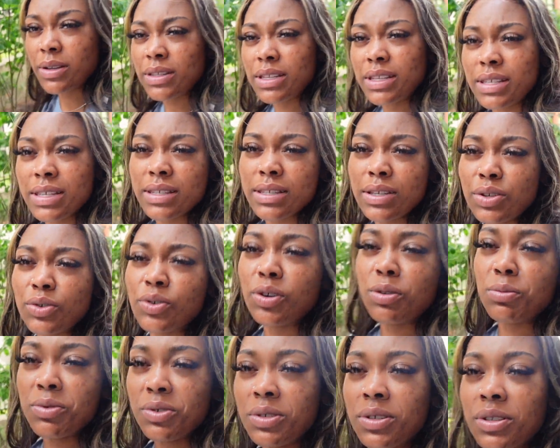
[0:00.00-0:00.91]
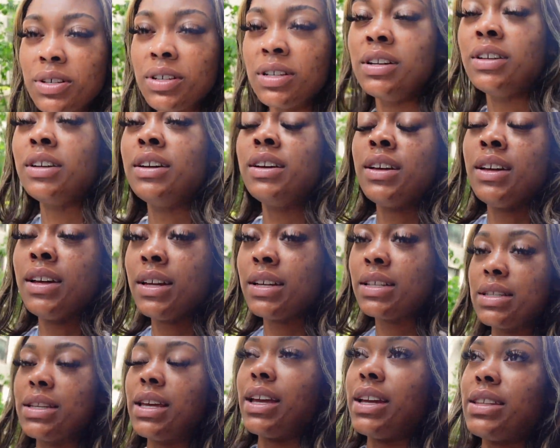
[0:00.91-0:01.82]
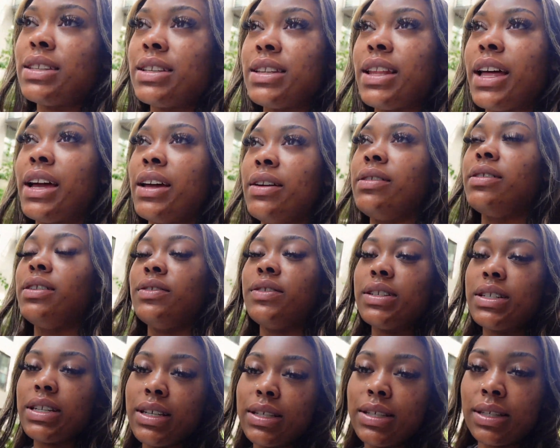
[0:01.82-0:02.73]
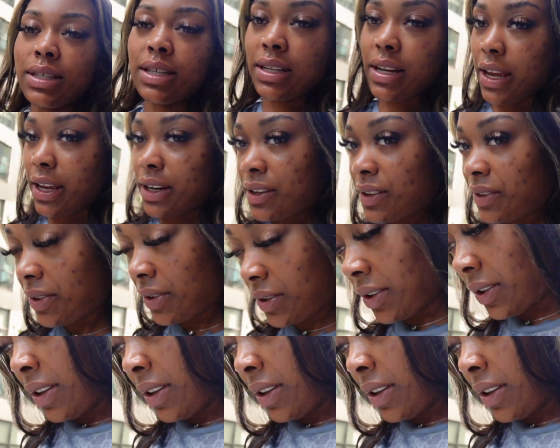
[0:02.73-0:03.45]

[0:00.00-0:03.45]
This is a normal day in the life of a DC native.